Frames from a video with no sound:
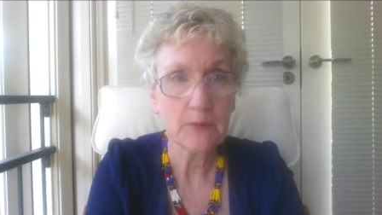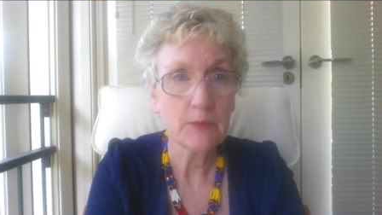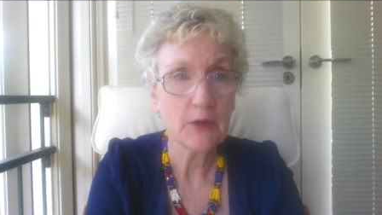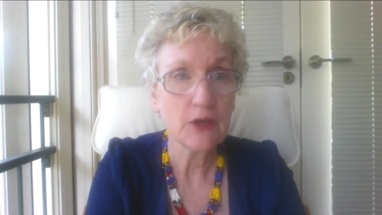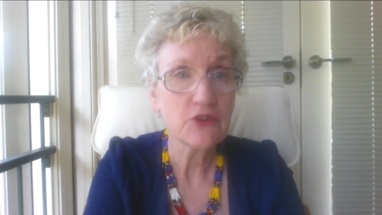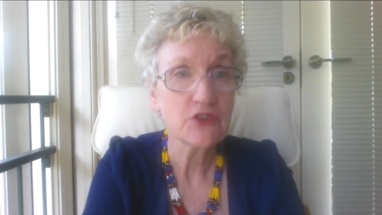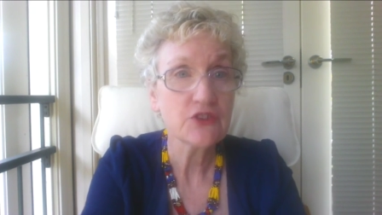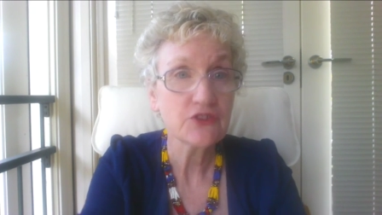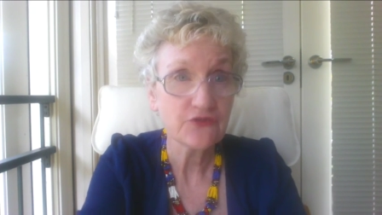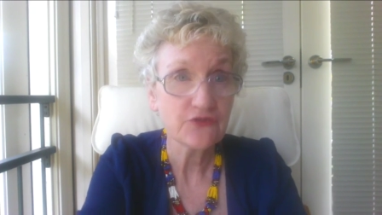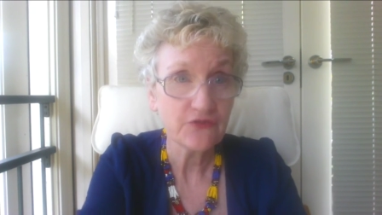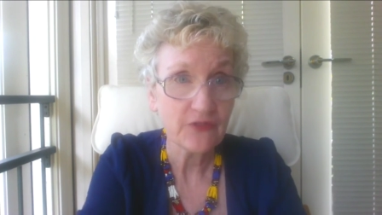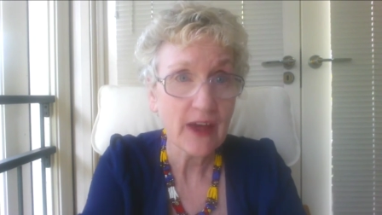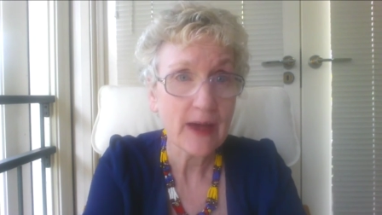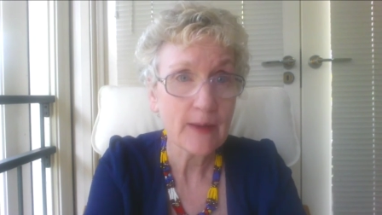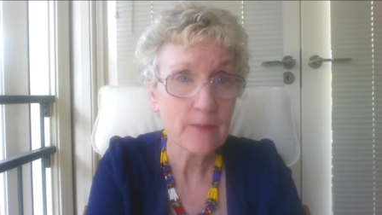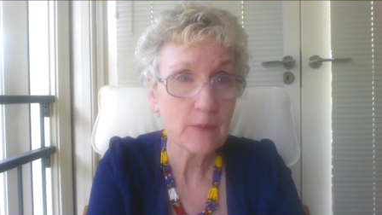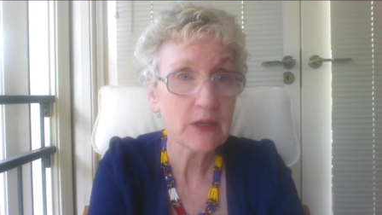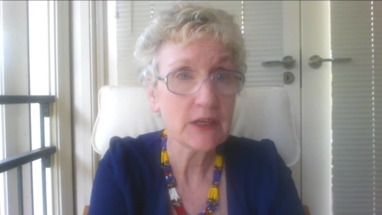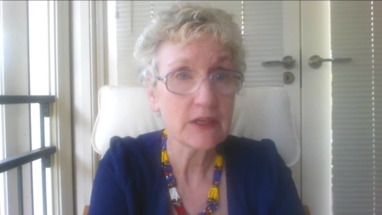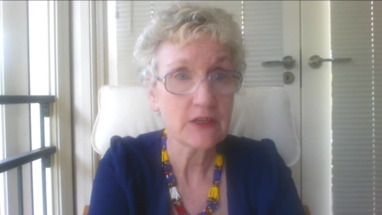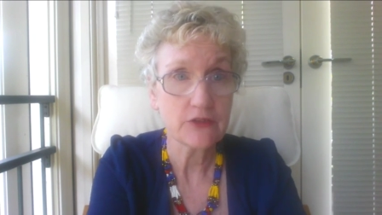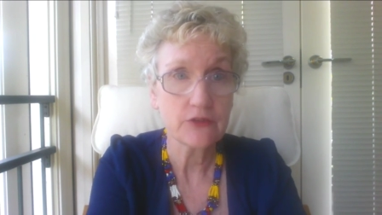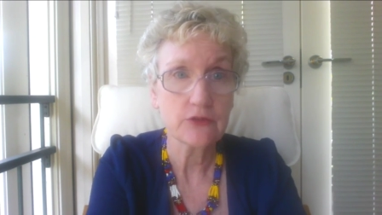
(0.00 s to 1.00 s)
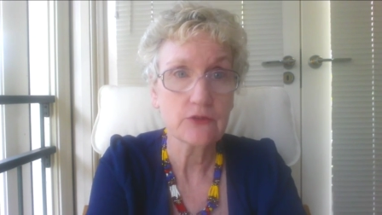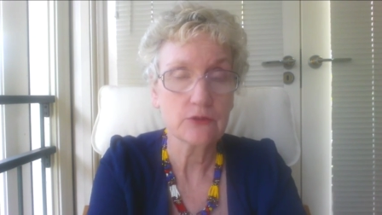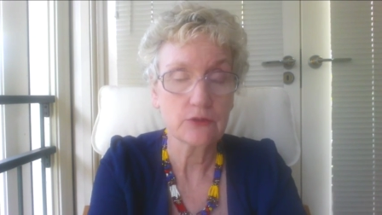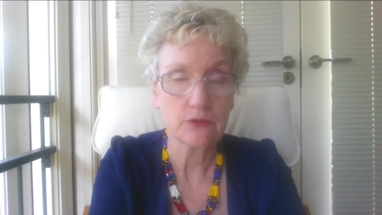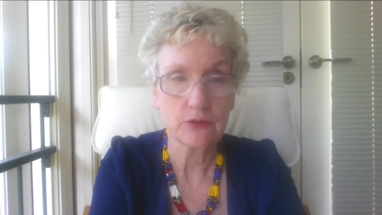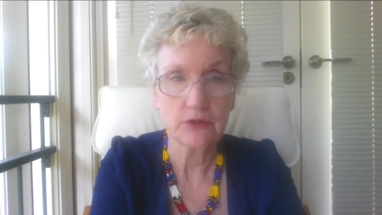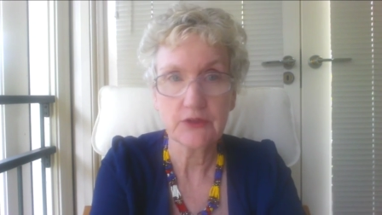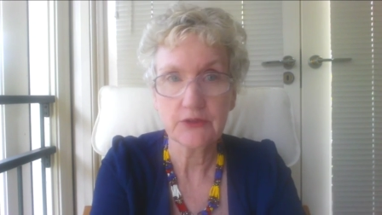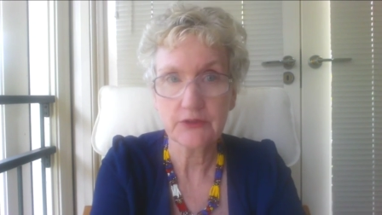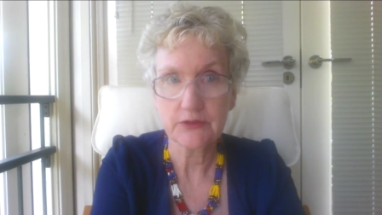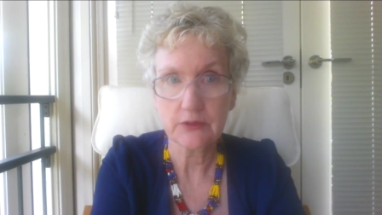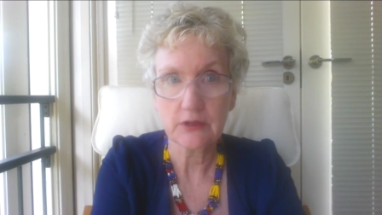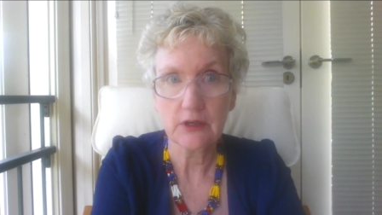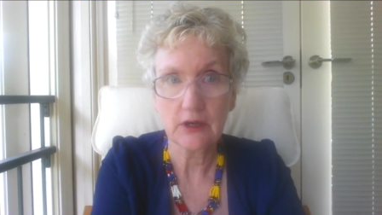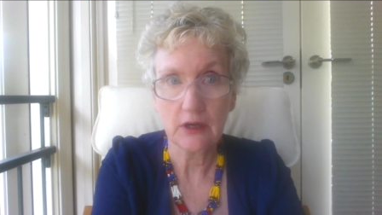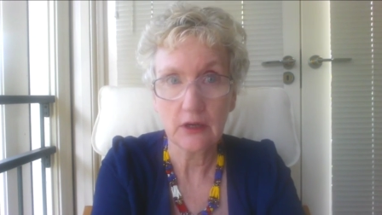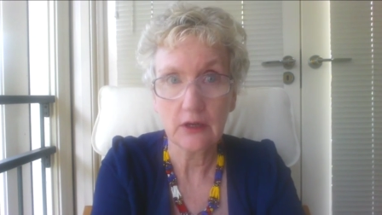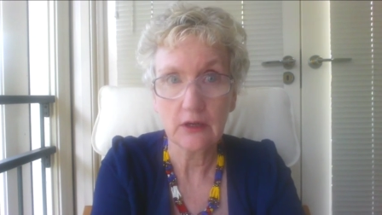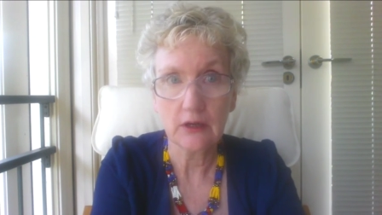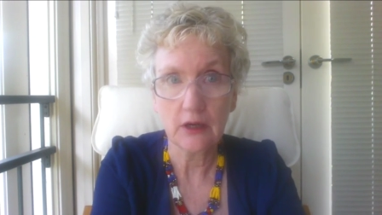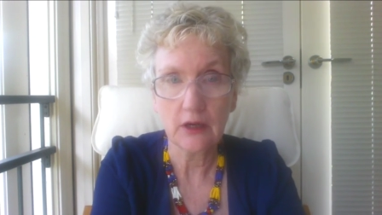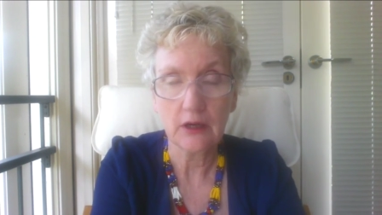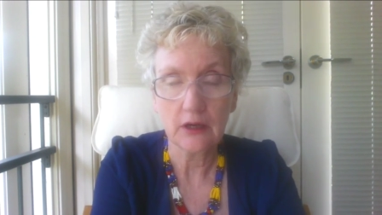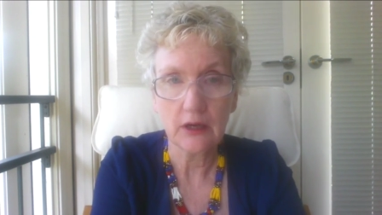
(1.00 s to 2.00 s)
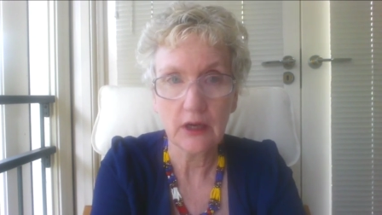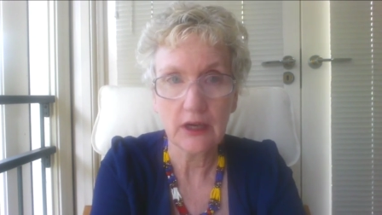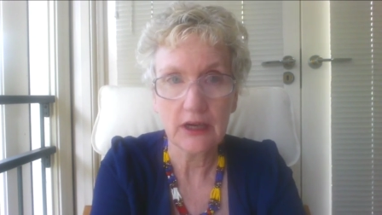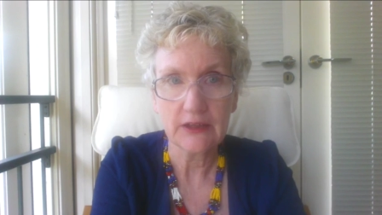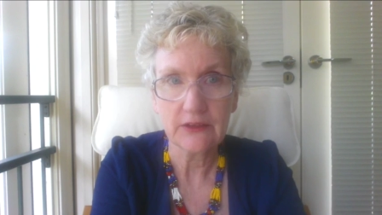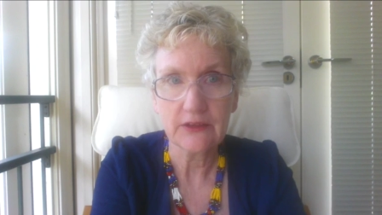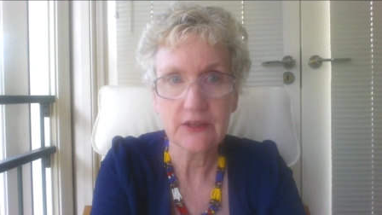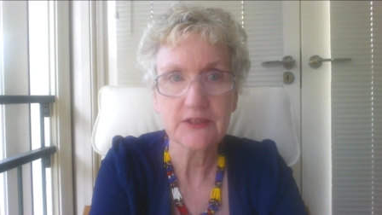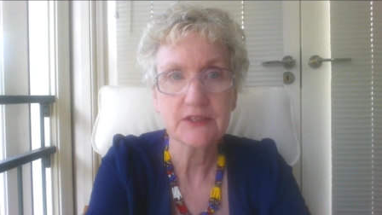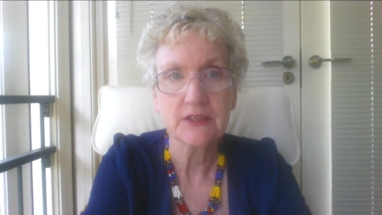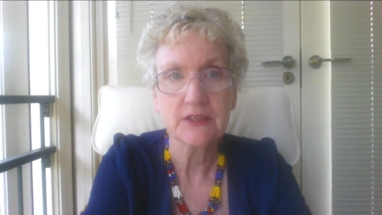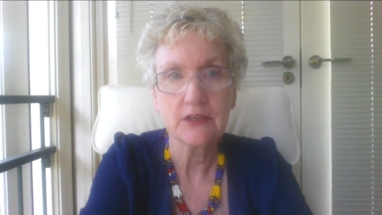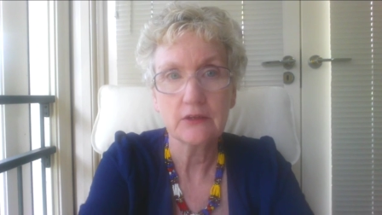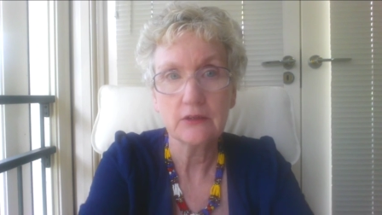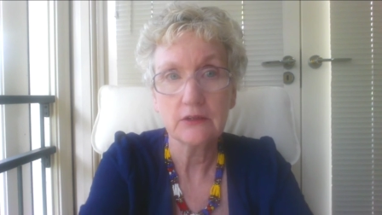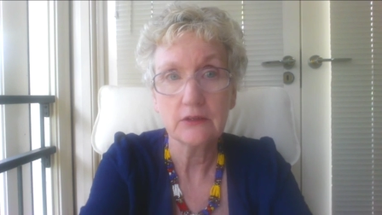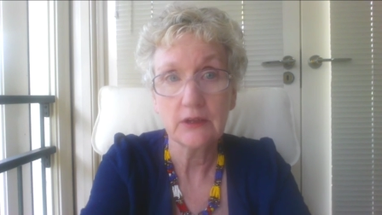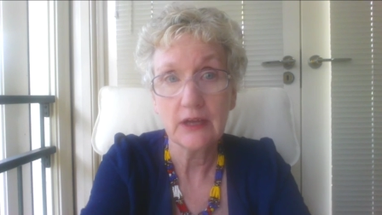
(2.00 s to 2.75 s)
and most family stories are like this,